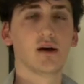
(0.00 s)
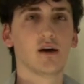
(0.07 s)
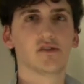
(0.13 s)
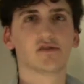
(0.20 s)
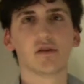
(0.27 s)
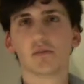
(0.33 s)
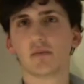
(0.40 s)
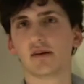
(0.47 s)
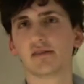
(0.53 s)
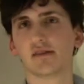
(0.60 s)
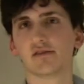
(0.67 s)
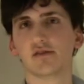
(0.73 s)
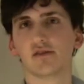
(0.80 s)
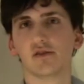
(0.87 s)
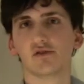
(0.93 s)
submitting
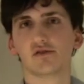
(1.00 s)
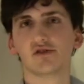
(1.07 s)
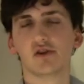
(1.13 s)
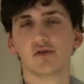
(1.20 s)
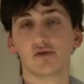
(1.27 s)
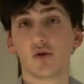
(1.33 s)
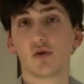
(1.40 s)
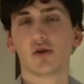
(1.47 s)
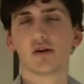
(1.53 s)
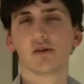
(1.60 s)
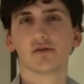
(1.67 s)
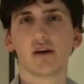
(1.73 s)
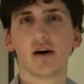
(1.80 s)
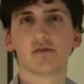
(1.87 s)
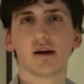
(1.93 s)
to tutorial
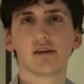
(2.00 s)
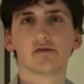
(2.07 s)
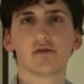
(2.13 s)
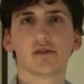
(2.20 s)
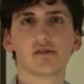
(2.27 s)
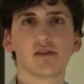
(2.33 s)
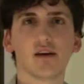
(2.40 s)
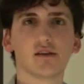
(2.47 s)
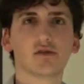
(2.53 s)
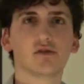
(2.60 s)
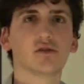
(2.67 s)
directories like